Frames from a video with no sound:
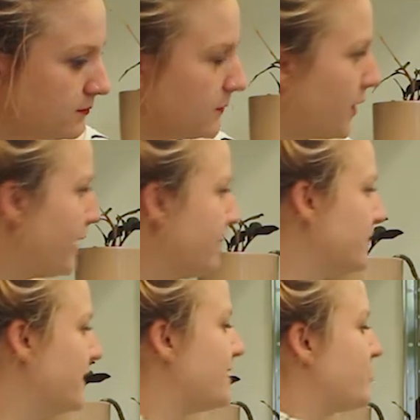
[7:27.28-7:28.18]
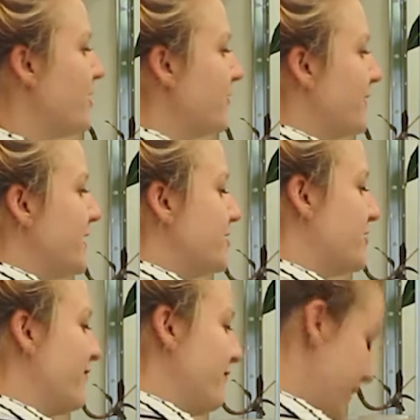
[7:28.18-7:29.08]
Okay, let's try
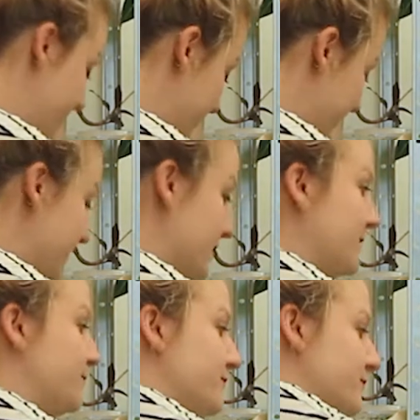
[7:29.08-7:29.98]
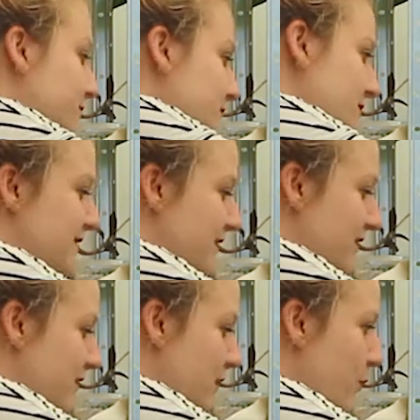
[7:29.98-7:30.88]
and fit 2 litres in.
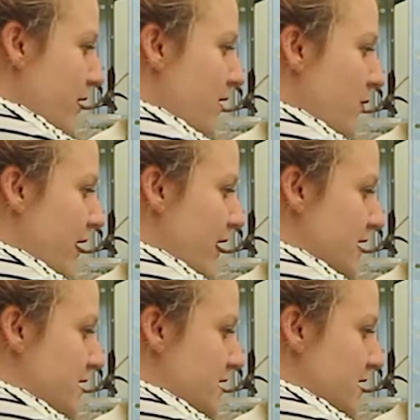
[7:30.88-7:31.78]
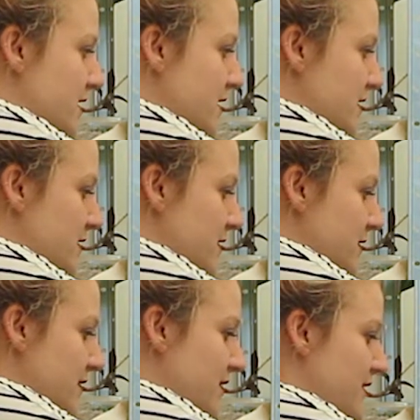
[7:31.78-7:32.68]
We'll wing it.
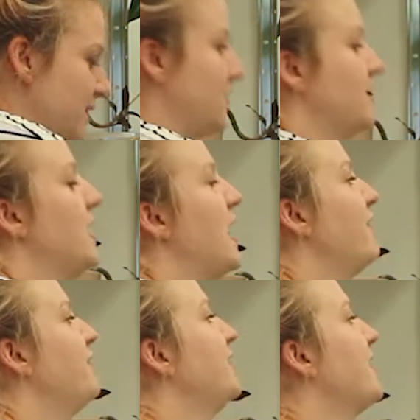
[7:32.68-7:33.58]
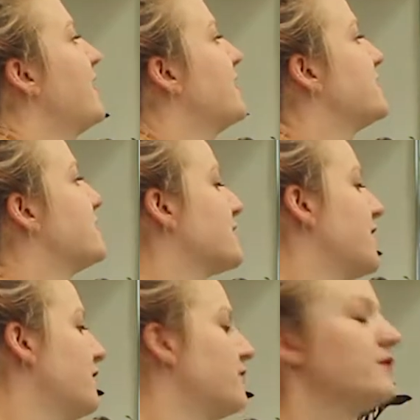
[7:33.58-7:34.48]
I feel like that's just
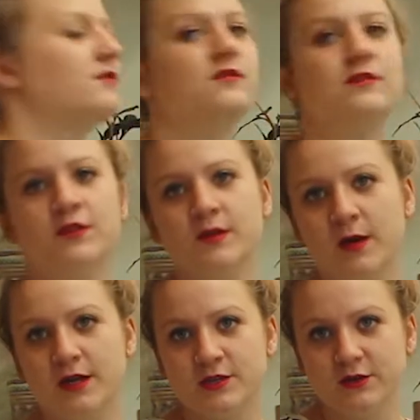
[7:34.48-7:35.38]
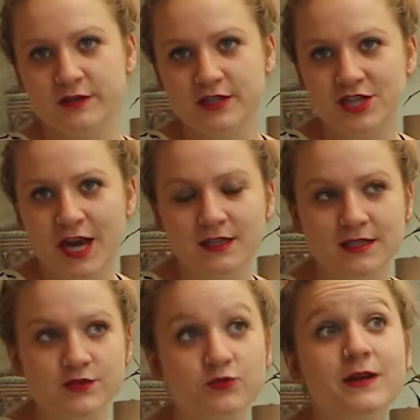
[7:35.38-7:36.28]
kind of the motto of this channel,
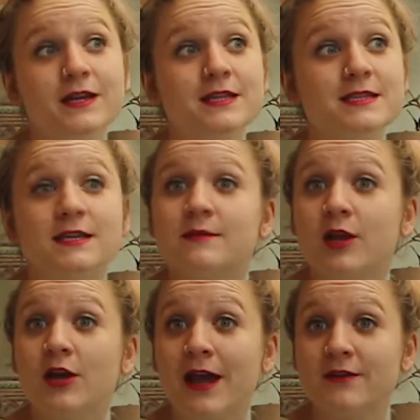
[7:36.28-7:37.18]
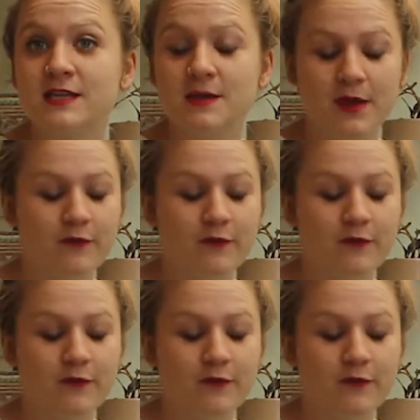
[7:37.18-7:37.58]
is realistic plant housekeeping.